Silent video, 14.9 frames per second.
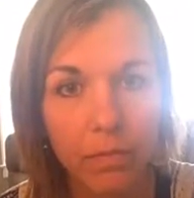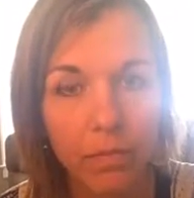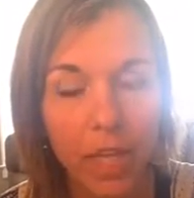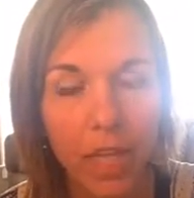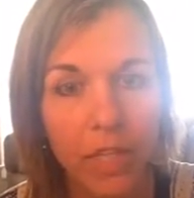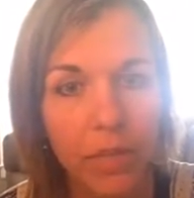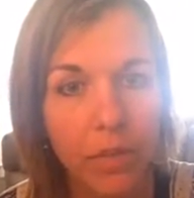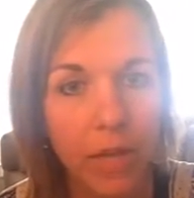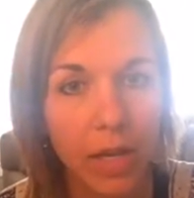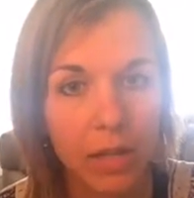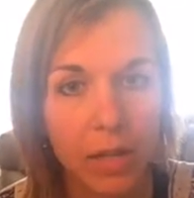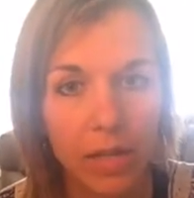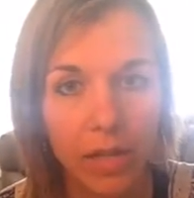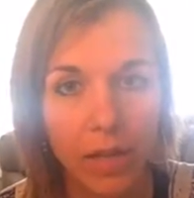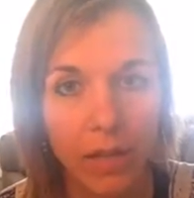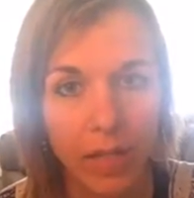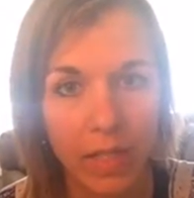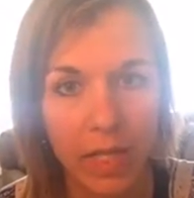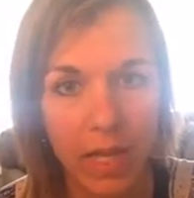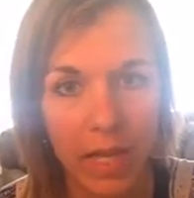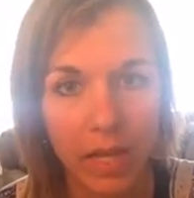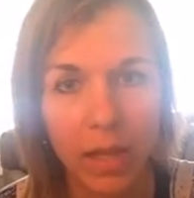in
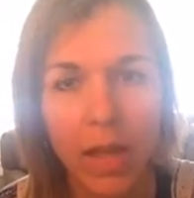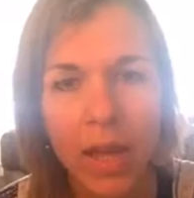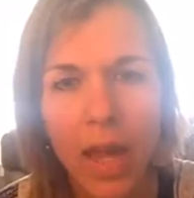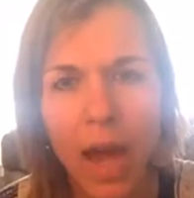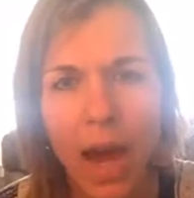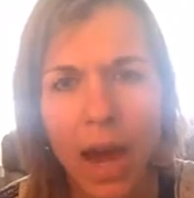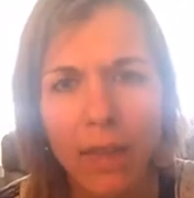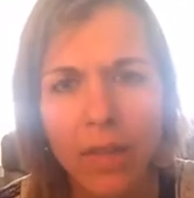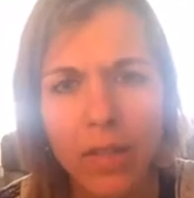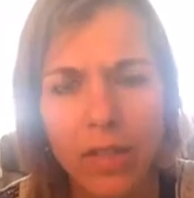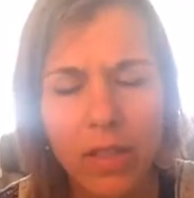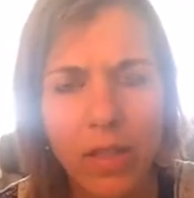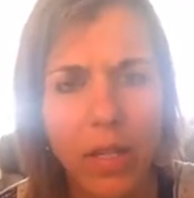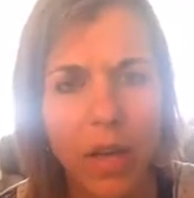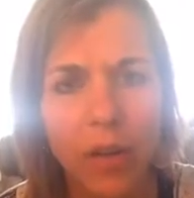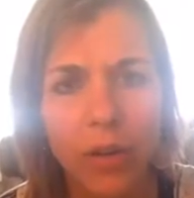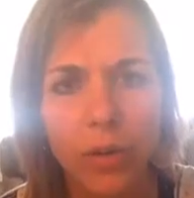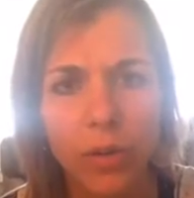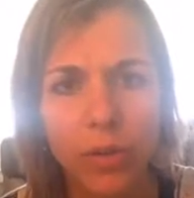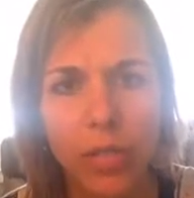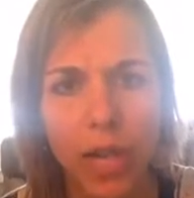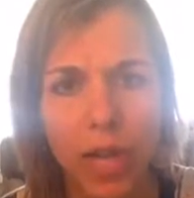2017. Obviously, our
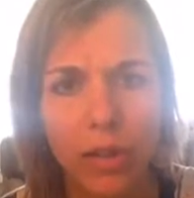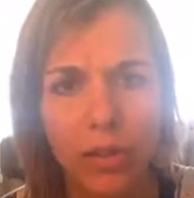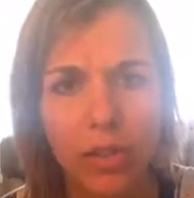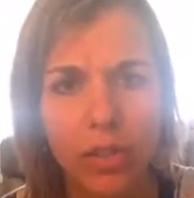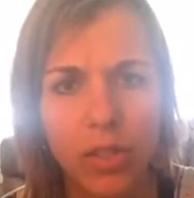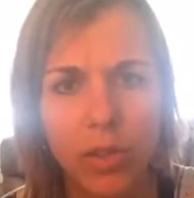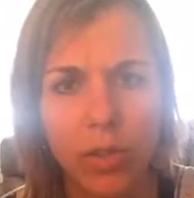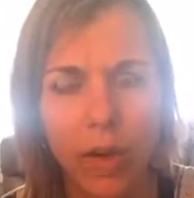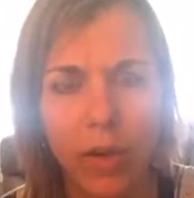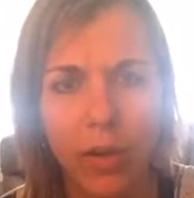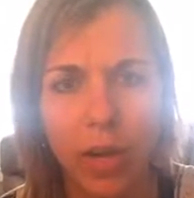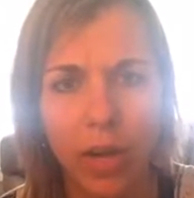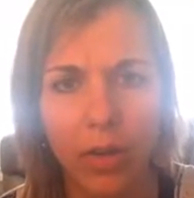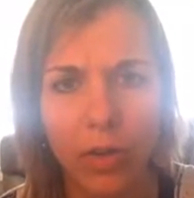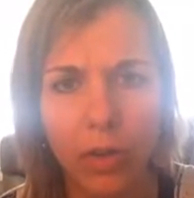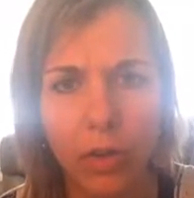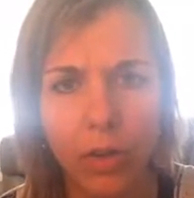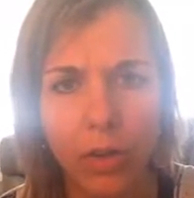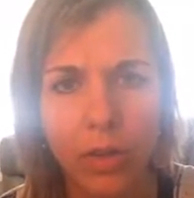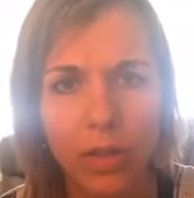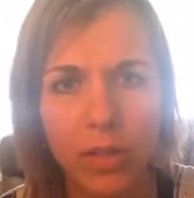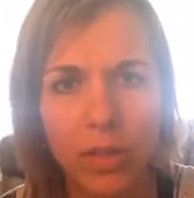whole challenge is around health
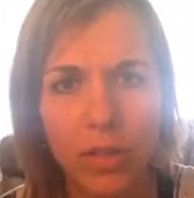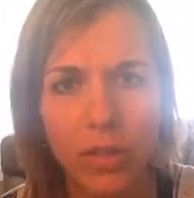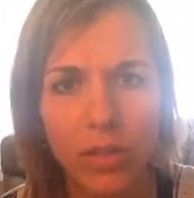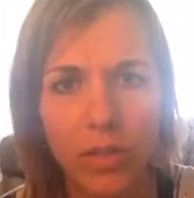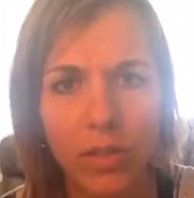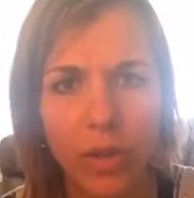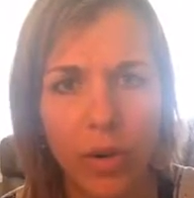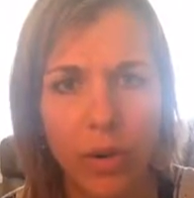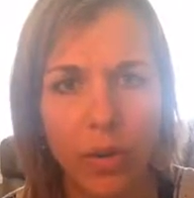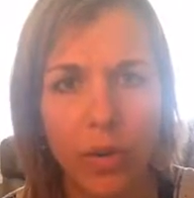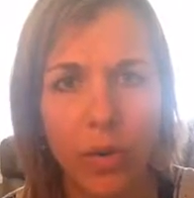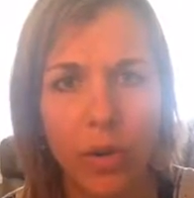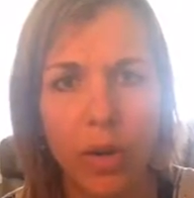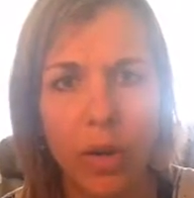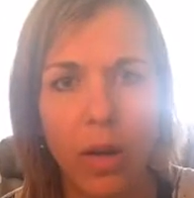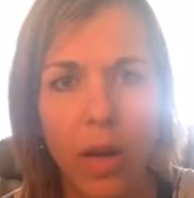goals, so